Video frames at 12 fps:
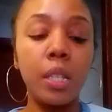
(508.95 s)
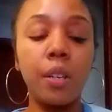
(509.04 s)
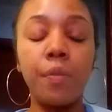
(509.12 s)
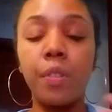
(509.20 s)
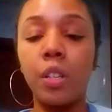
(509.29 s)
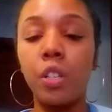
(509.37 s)

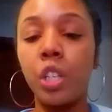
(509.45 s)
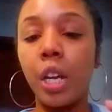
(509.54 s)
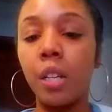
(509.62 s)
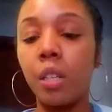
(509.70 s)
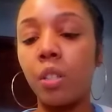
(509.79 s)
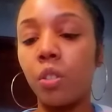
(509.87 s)
Why is this
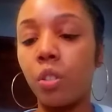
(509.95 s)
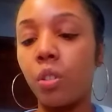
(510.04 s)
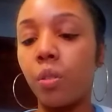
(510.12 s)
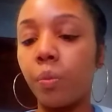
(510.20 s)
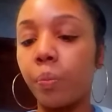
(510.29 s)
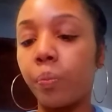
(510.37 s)
Eight of Wands
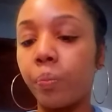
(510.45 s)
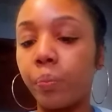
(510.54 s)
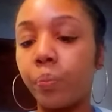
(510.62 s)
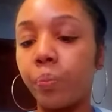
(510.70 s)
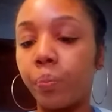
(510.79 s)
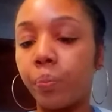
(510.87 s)
here for the
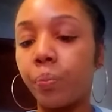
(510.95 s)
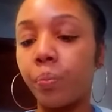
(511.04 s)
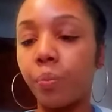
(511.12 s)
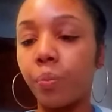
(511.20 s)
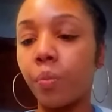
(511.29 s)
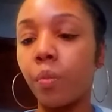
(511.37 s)

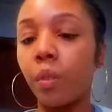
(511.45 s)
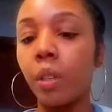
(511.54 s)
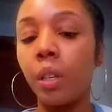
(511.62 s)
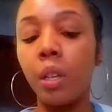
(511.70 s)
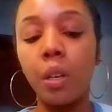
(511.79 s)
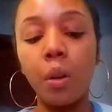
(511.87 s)
challenge?
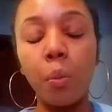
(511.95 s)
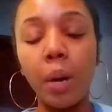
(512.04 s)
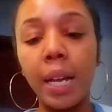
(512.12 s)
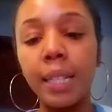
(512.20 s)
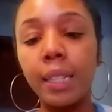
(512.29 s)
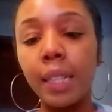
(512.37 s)

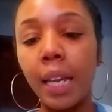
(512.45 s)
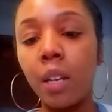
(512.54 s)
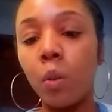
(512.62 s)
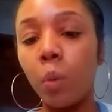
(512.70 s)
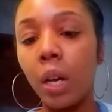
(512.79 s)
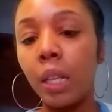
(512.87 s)
It's
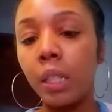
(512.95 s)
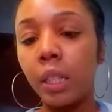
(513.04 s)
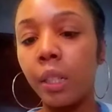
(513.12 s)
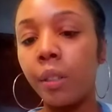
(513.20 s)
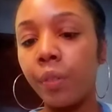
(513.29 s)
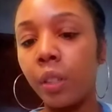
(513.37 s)
like somebody
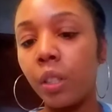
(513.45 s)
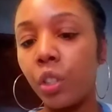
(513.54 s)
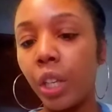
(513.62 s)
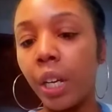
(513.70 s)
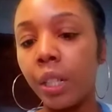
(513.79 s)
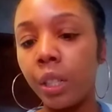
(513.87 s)
wasn't
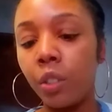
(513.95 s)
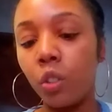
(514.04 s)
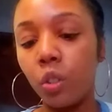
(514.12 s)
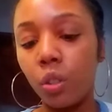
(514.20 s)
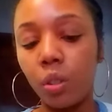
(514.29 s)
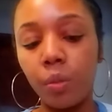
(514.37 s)
communicating
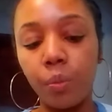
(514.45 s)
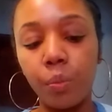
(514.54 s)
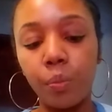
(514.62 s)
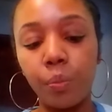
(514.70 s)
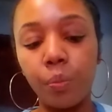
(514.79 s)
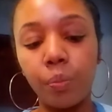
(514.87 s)
or they were
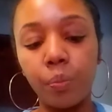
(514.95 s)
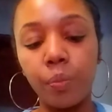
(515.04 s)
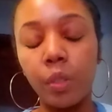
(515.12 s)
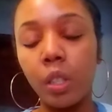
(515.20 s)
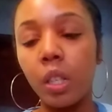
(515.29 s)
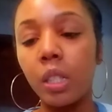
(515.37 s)
needing to do
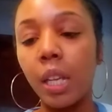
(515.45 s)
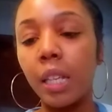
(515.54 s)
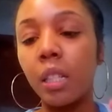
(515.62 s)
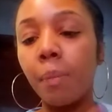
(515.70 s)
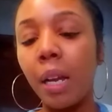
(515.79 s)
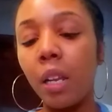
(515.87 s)
some sort of
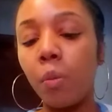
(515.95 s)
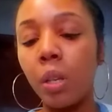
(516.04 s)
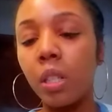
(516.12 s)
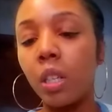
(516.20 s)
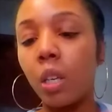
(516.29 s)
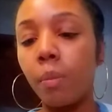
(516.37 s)

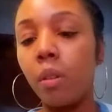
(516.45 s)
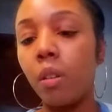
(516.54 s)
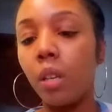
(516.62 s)
communication.